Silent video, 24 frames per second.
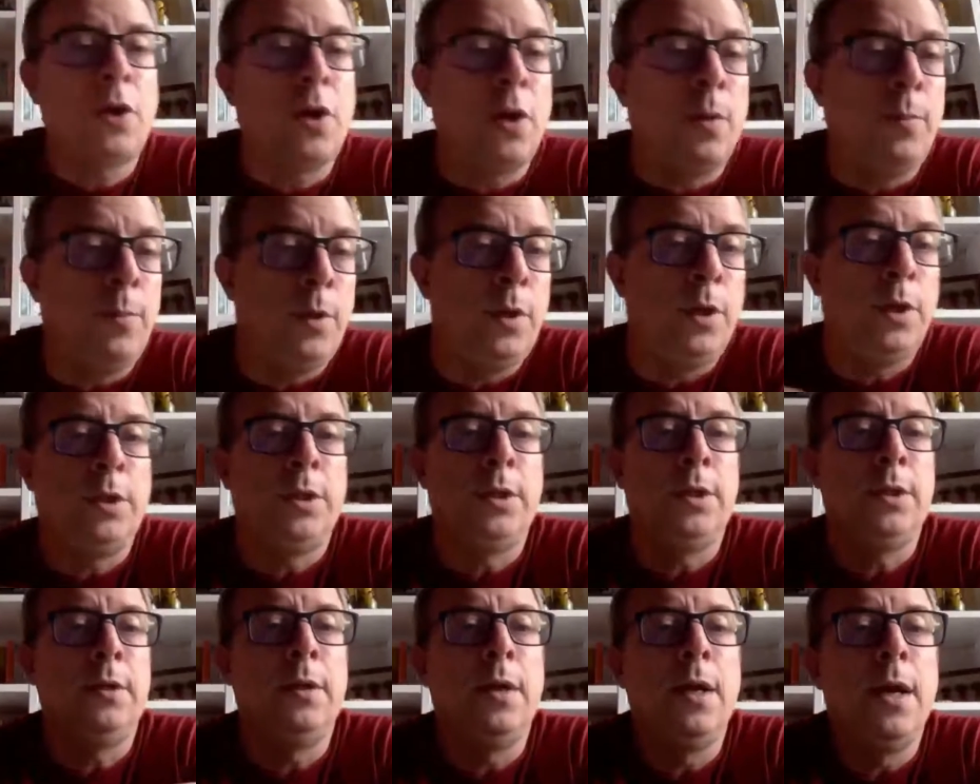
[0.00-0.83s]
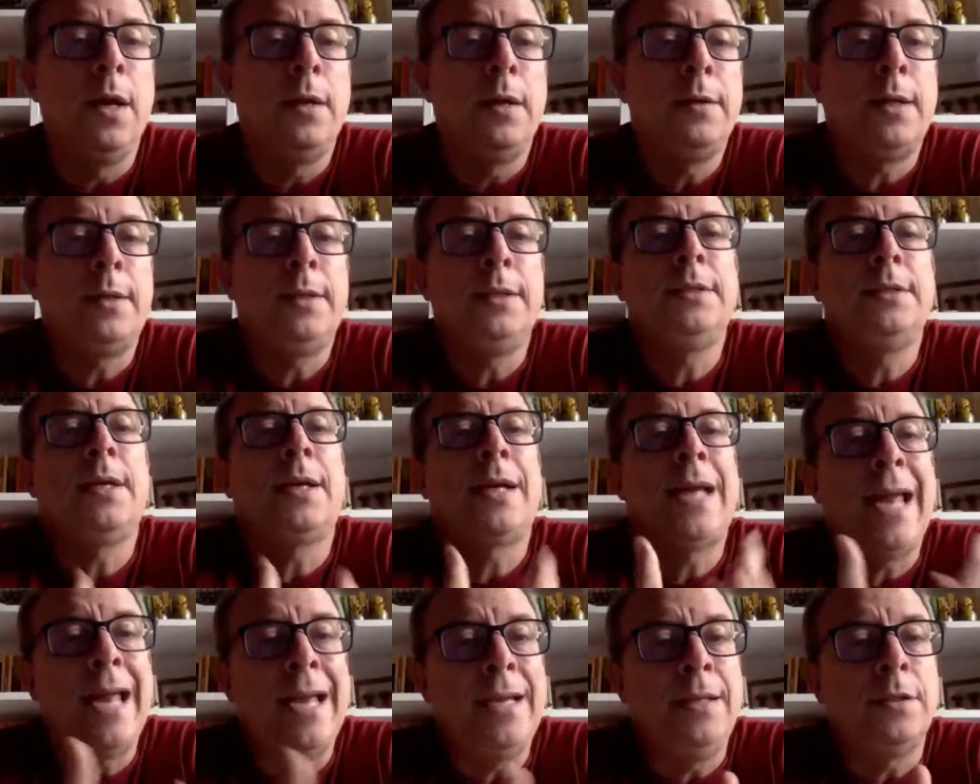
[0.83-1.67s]
community that is
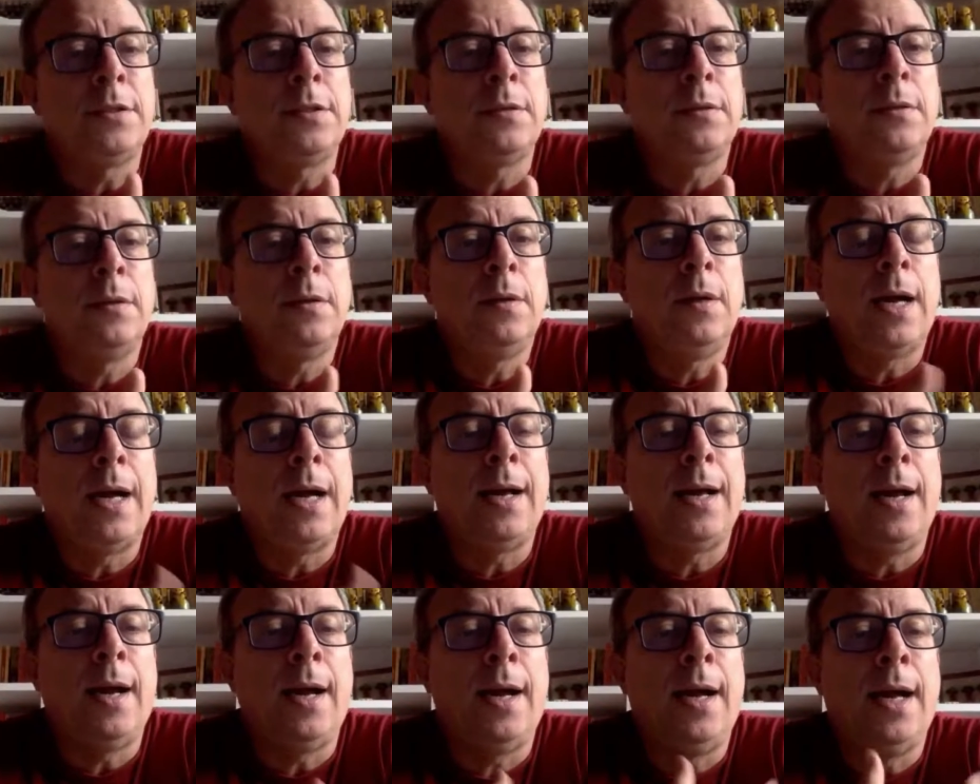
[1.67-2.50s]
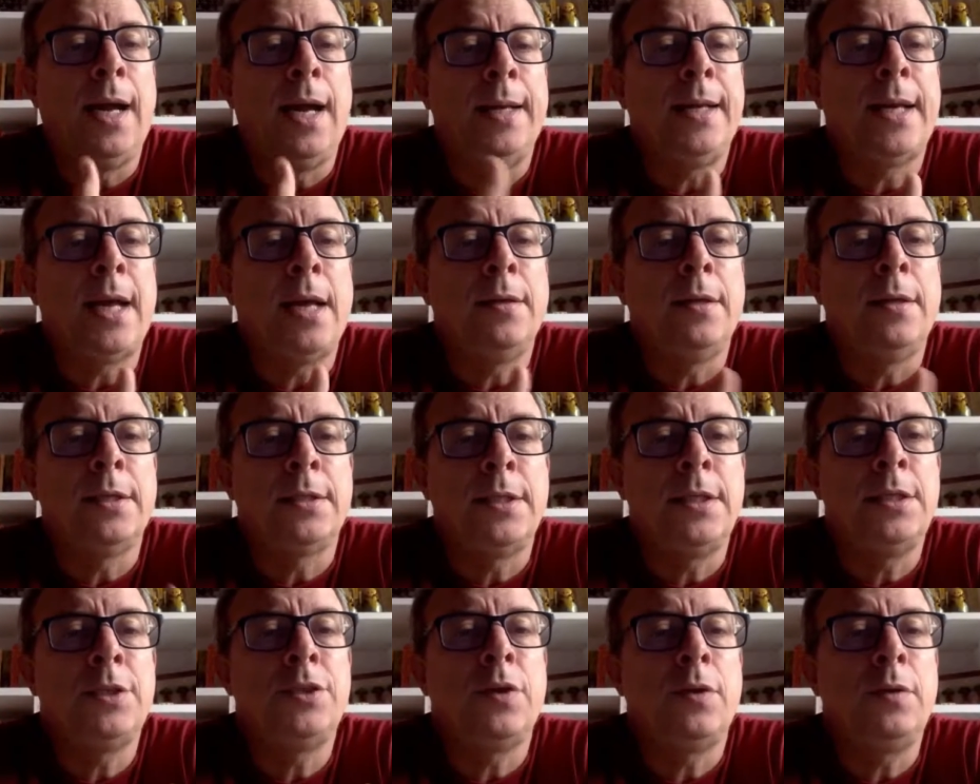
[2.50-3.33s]
against any kind of
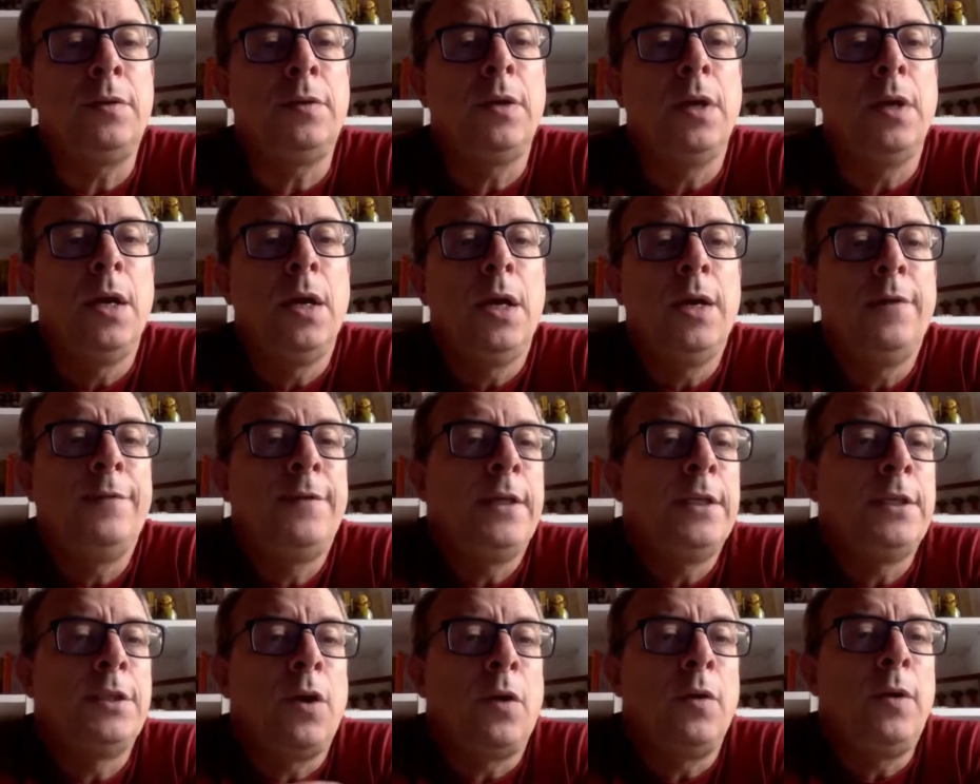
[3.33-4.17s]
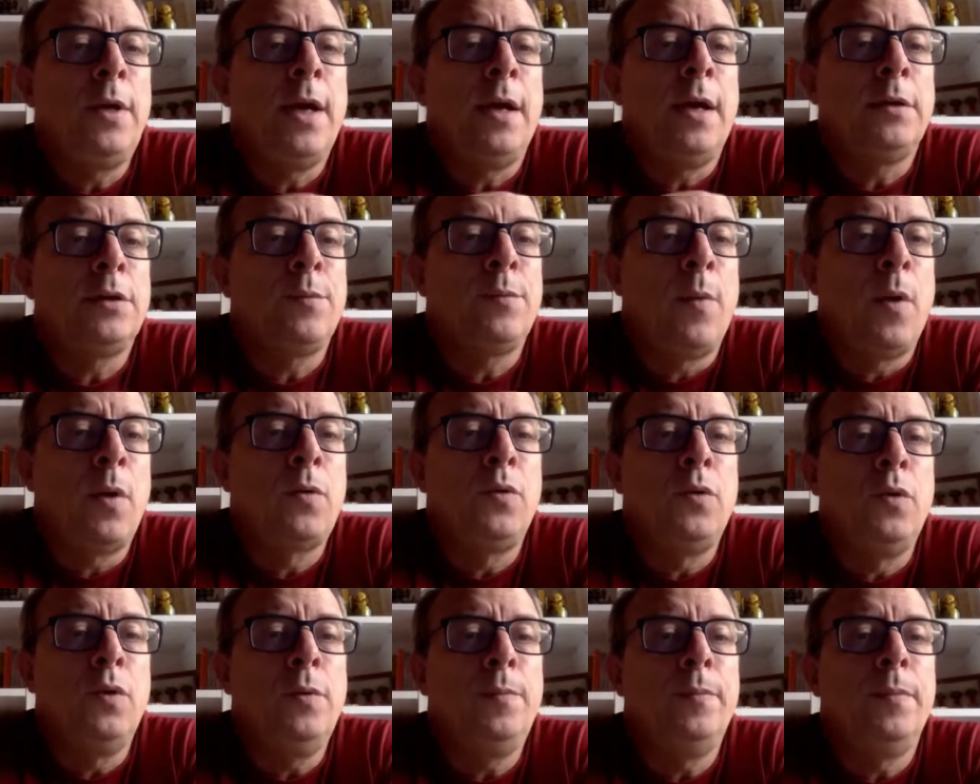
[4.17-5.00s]
decision, if it's only a small
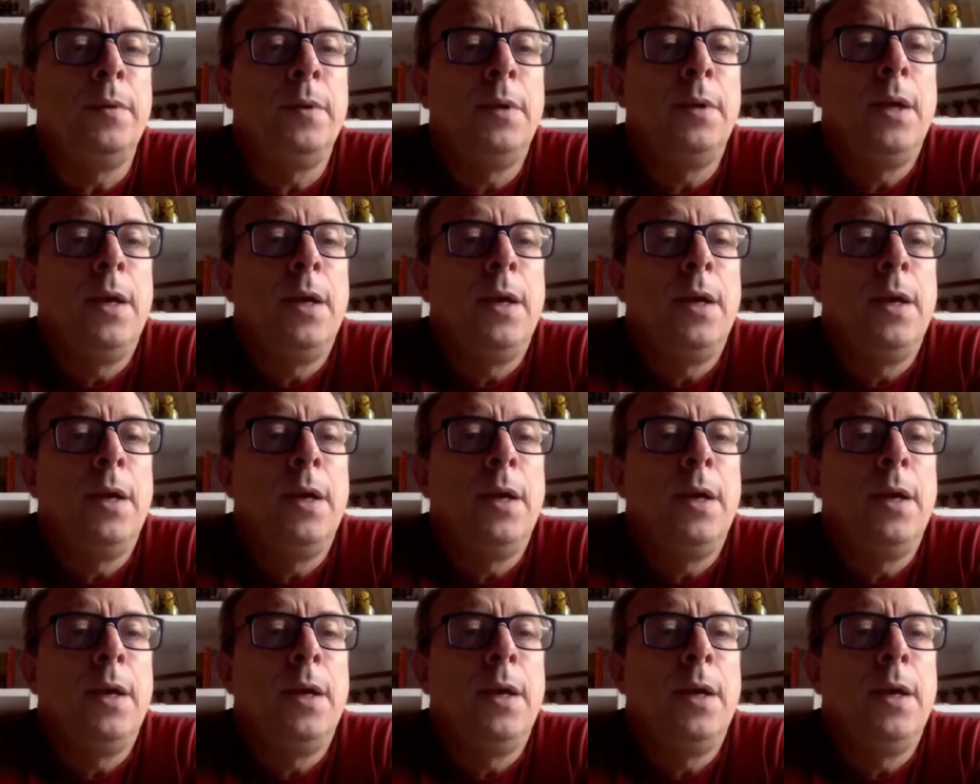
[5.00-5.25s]
group,